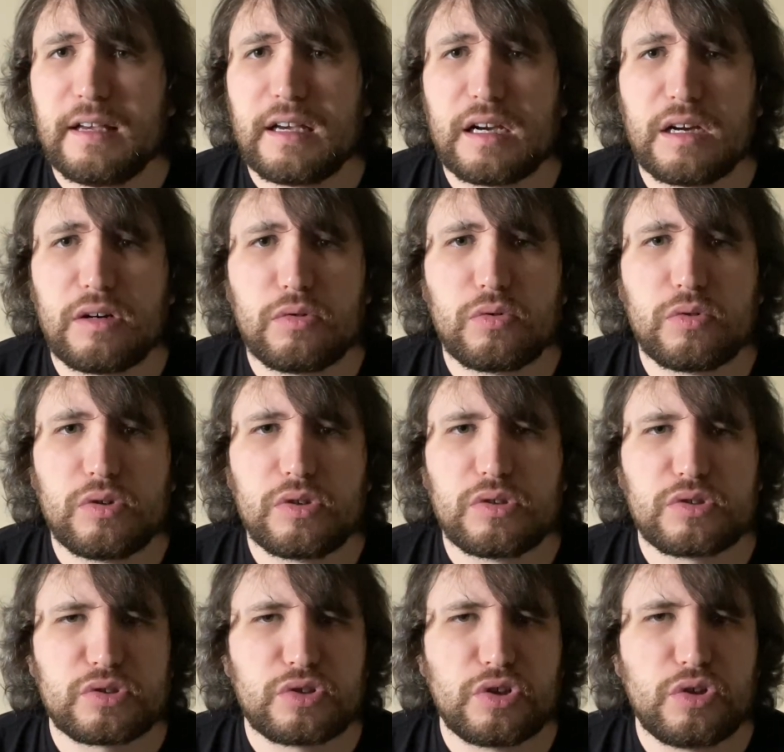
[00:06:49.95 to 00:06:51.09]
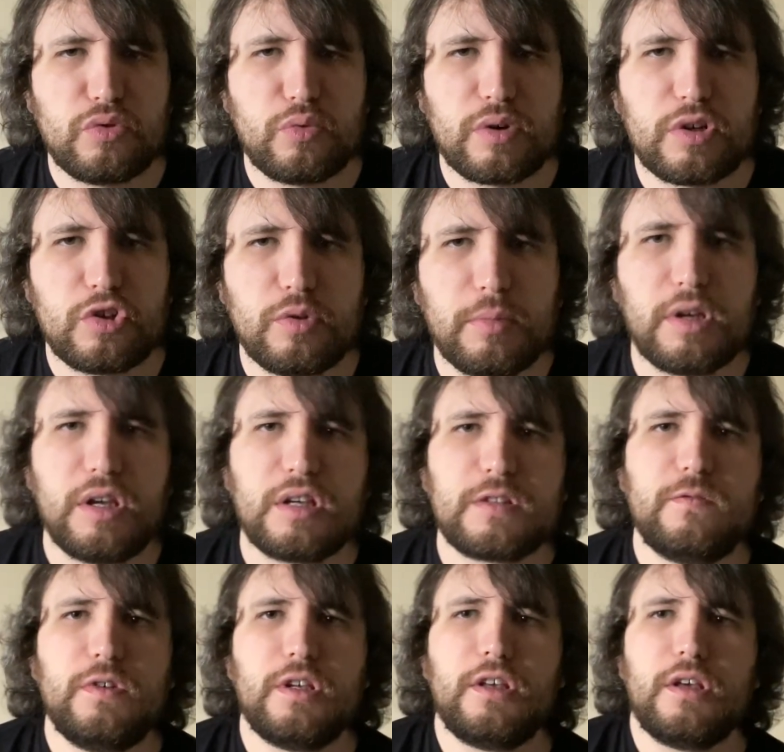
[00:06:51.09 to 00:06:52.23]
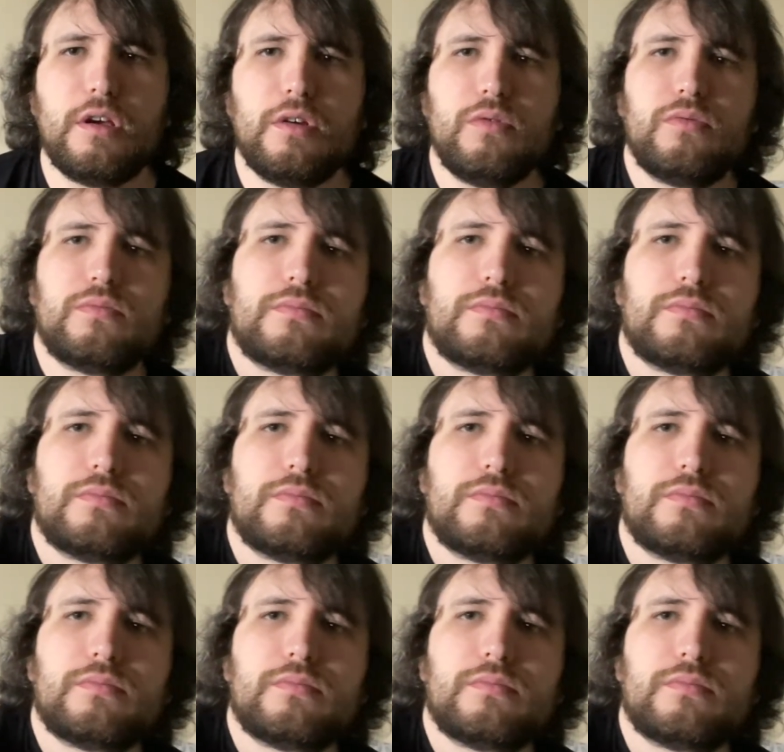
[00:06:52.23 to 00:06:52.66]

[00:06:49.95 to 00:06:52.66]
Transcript: I'll see you when I do my next video.